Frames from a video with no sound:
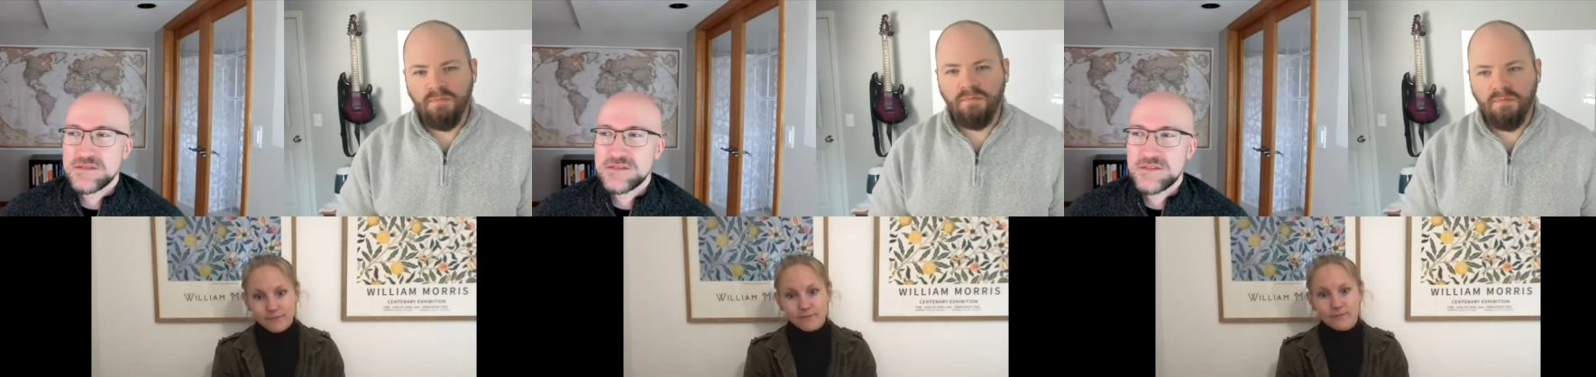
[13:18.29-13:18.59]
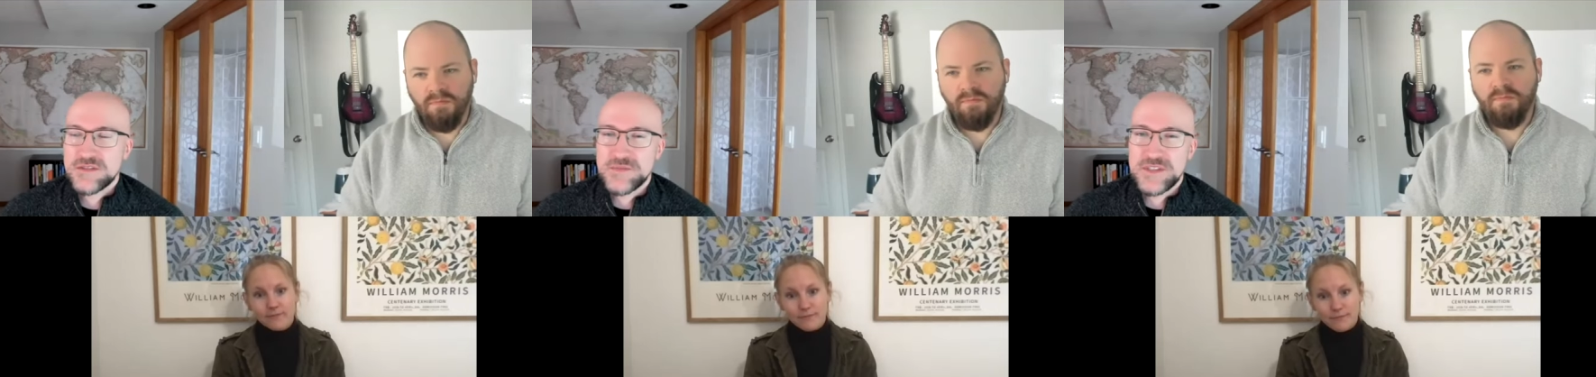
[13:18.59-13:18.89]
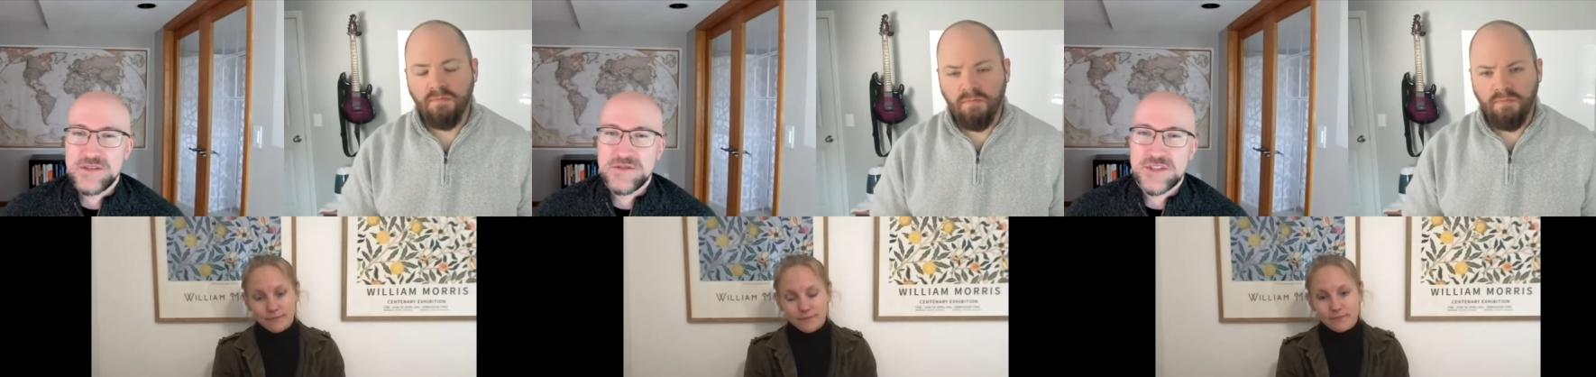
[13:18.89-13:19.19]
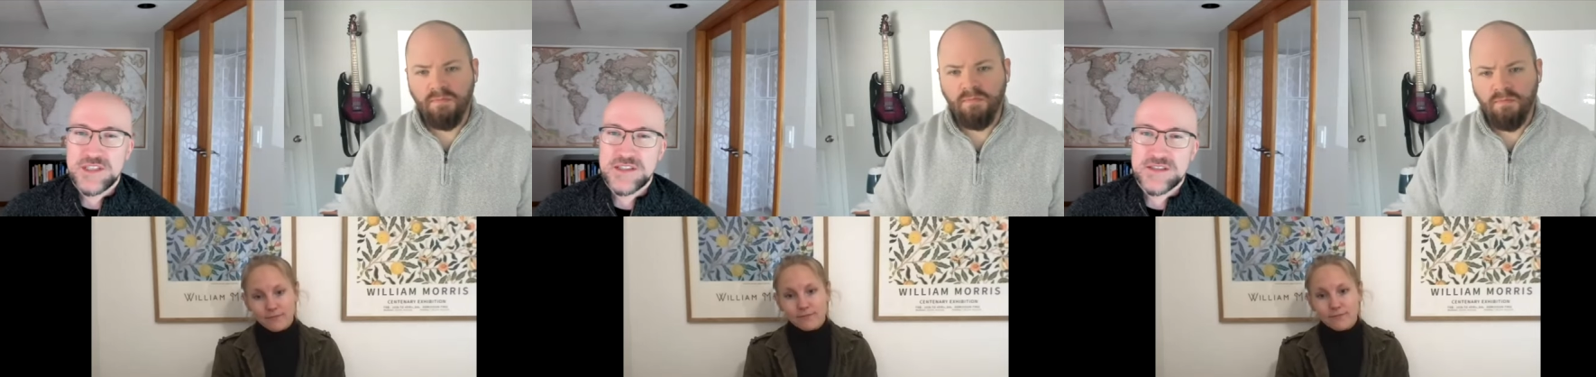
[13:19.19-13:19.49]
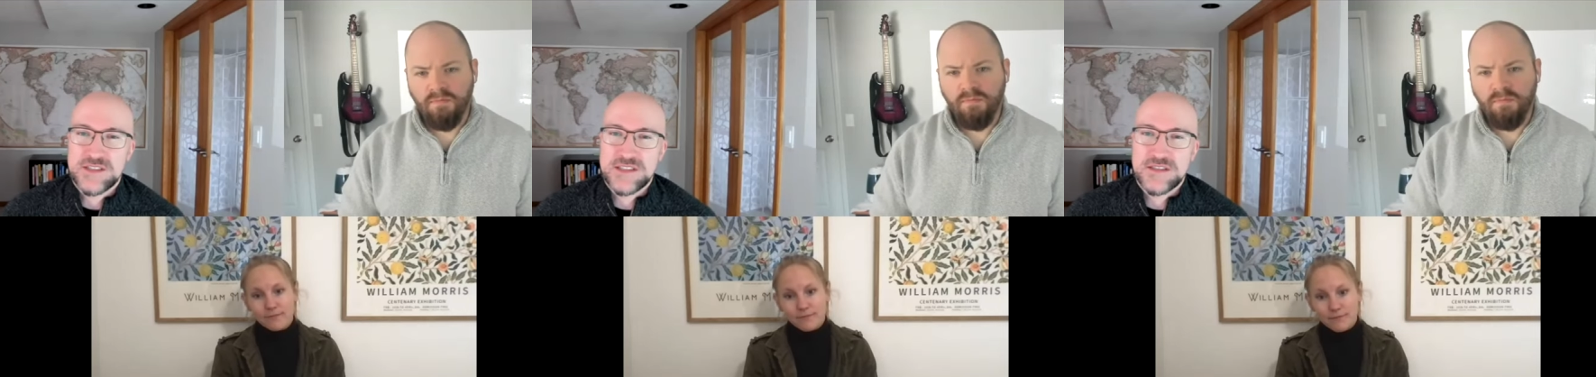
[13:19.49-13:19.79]
Speaker 1: there's some huge
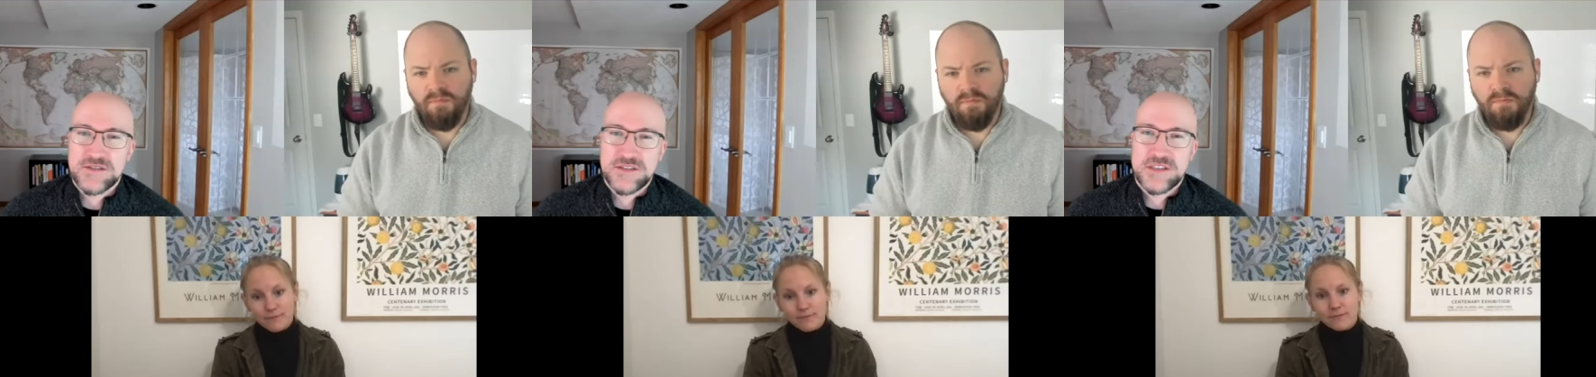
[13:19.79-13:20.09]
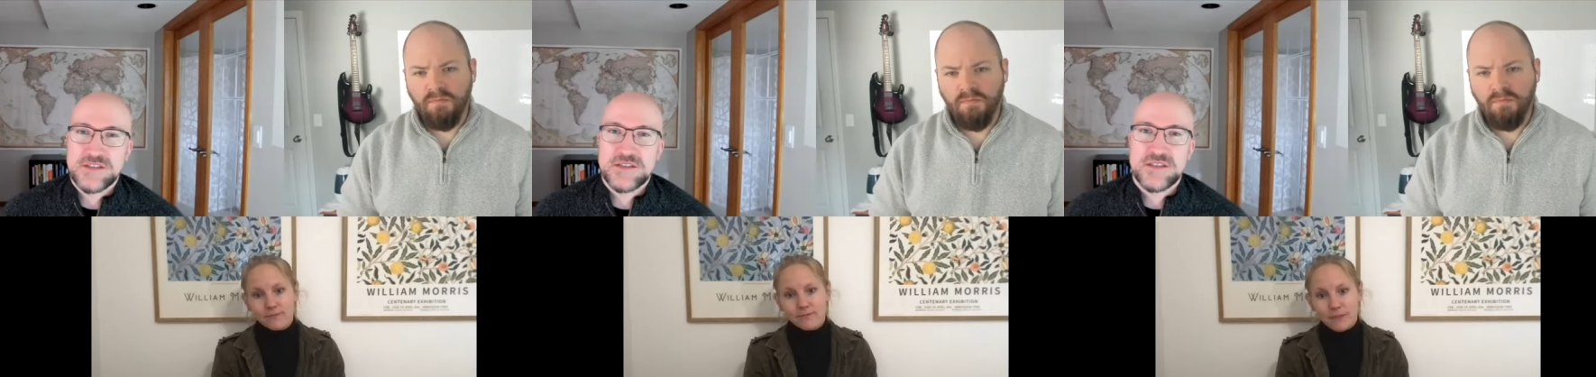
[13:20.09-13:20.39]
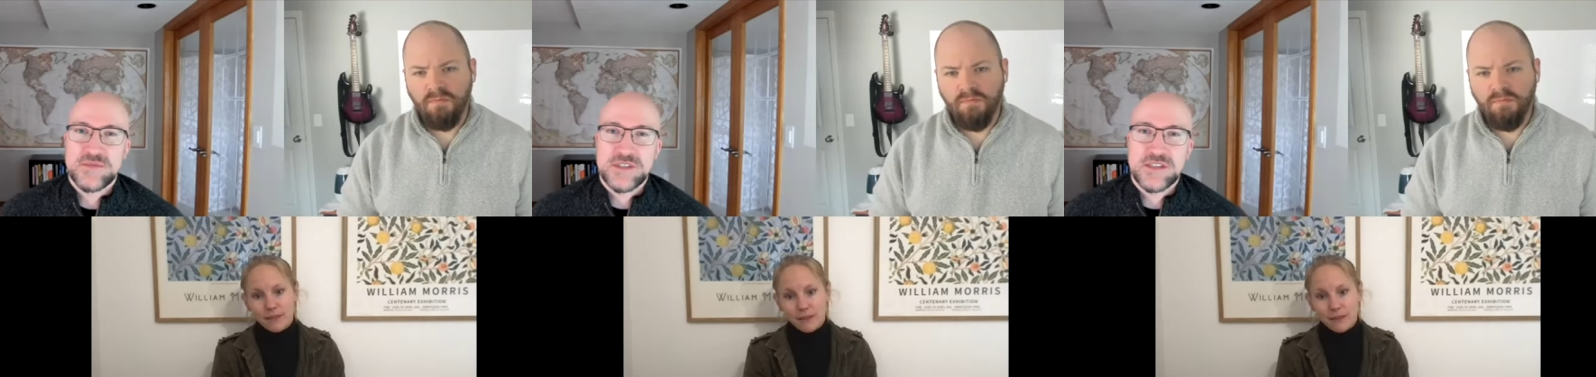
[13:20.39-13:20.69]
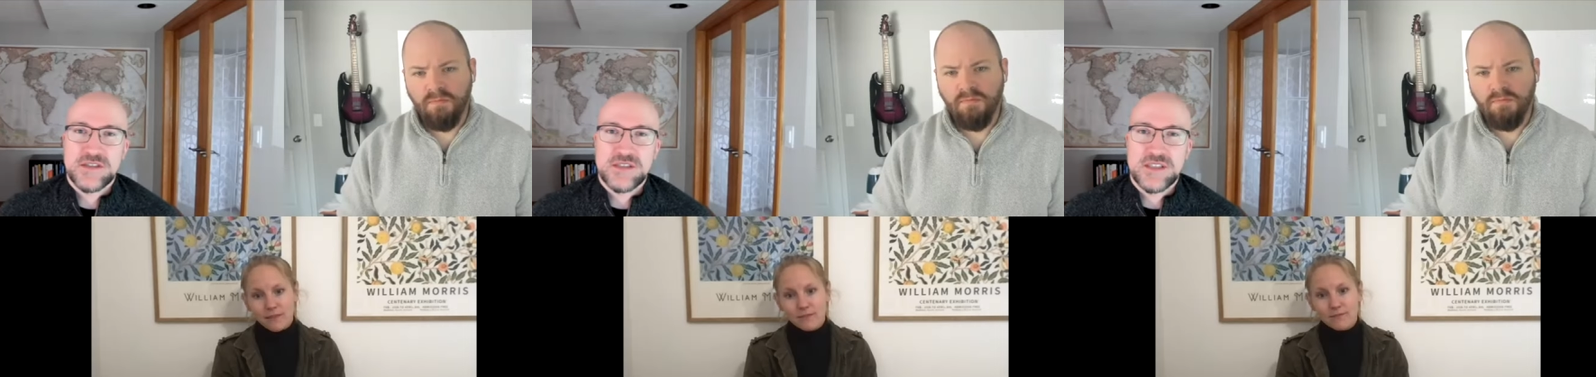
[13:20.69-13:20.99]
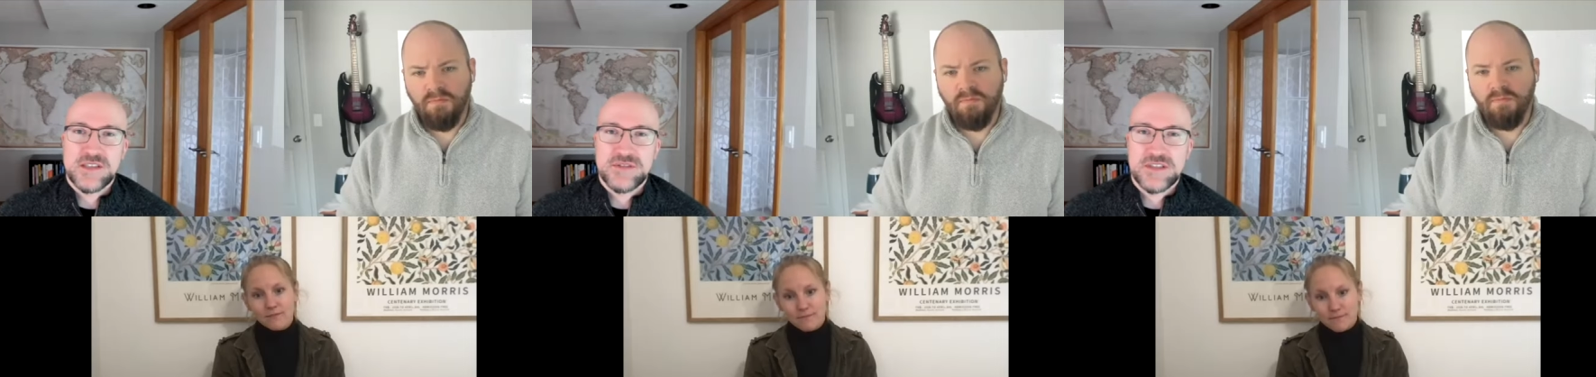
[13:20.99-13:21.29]
contract negotiations that have been going
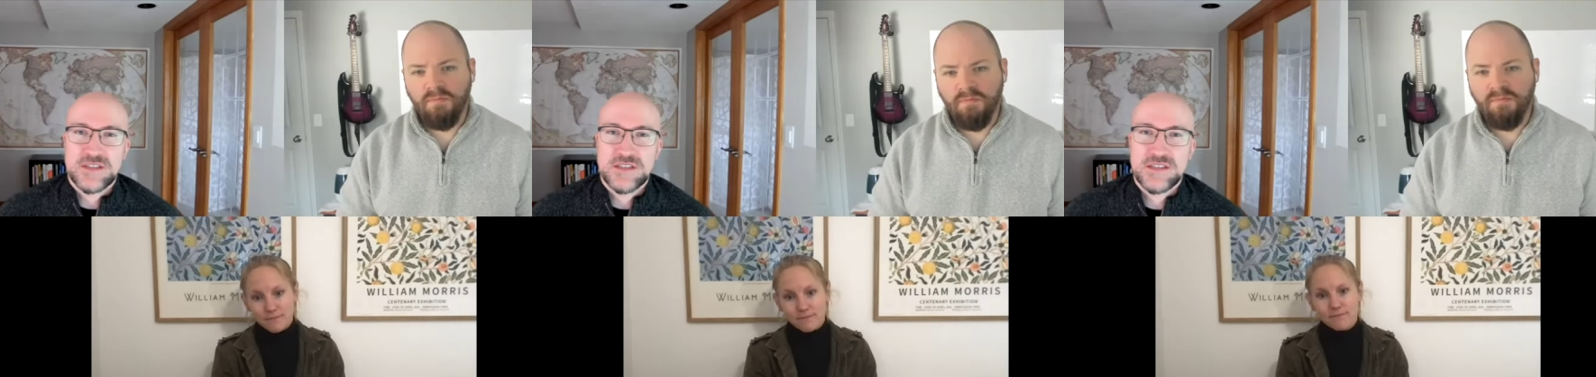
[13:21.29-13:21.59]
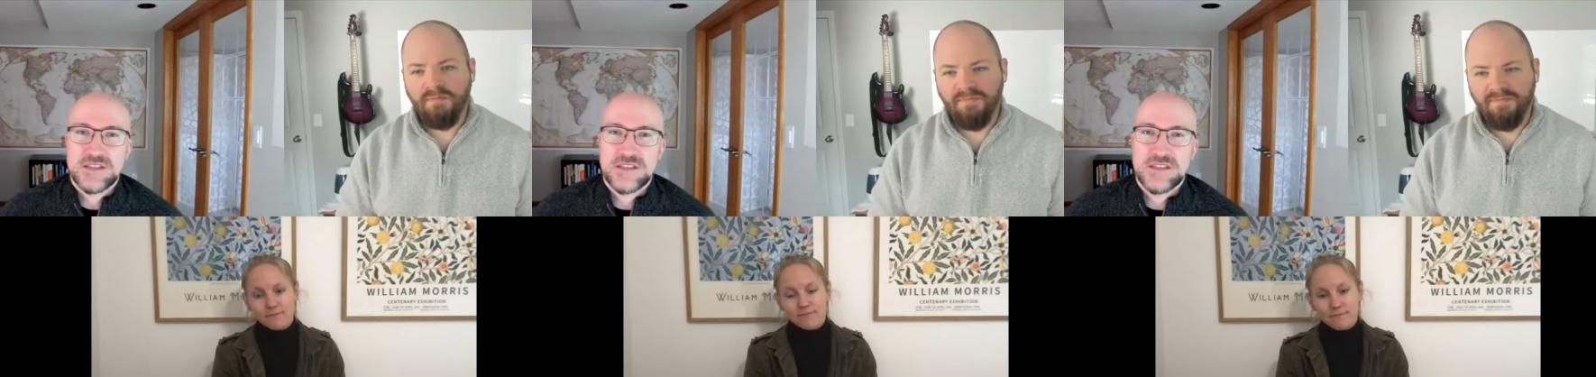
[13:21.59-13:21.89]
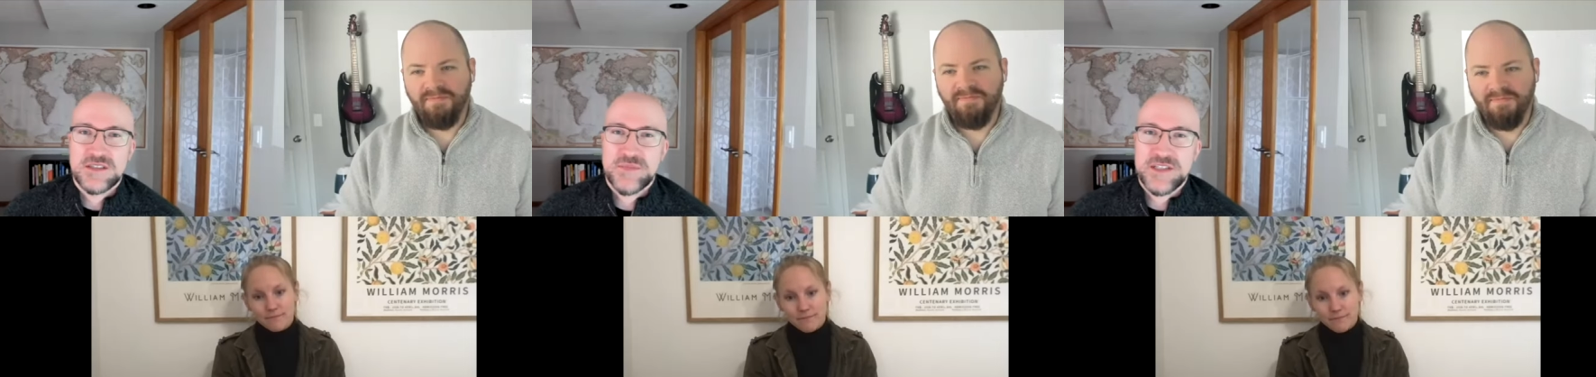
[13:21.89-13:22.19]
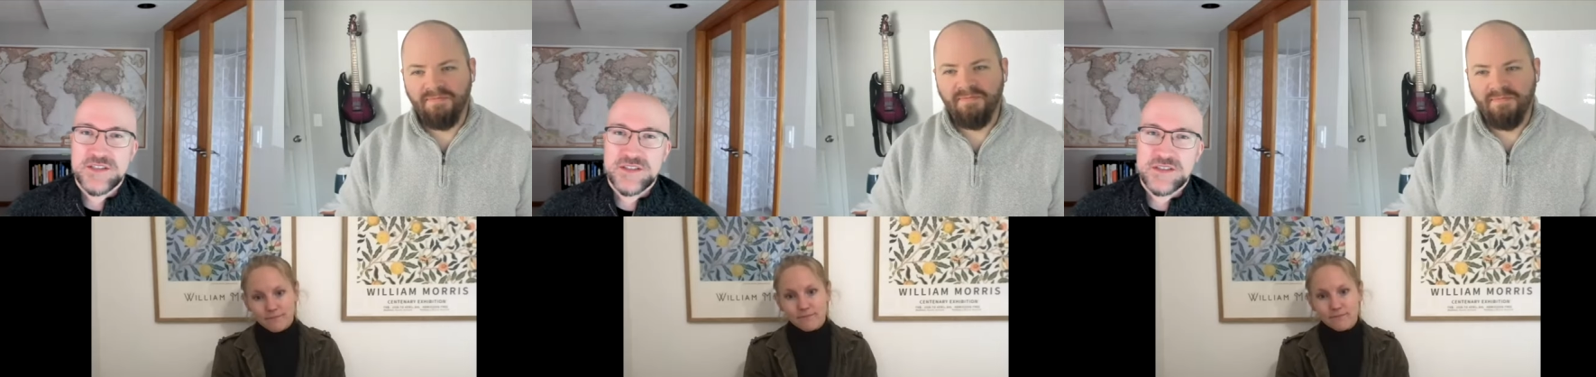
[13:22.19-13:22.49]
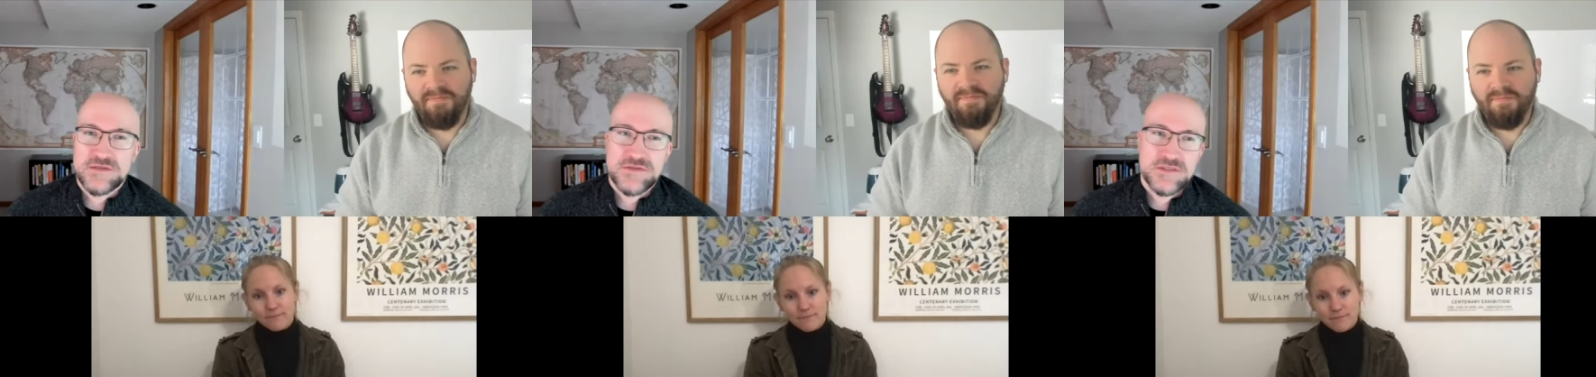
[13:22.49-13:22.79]
on recently in the expansion
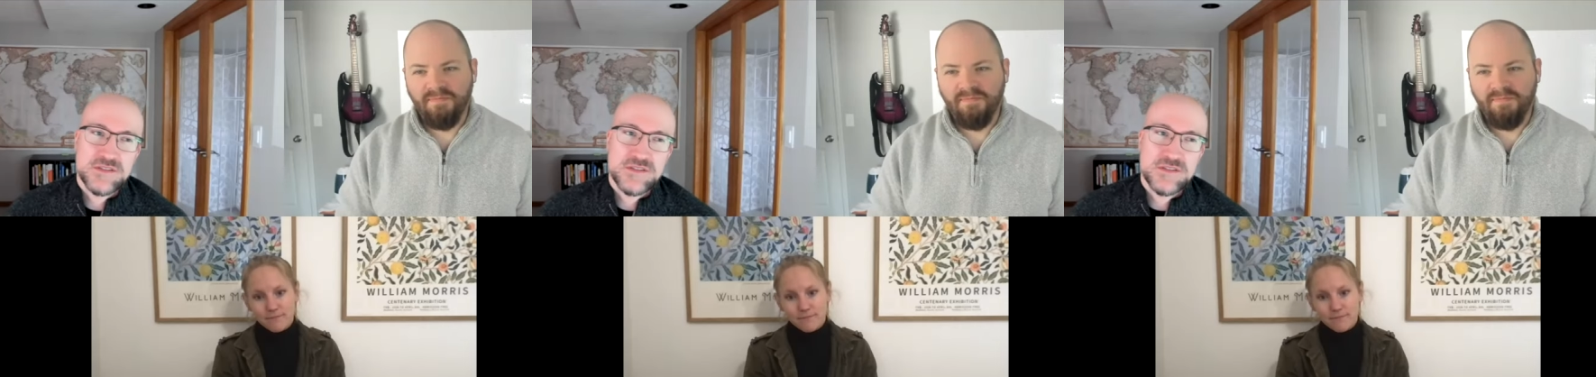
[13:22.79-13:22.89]
of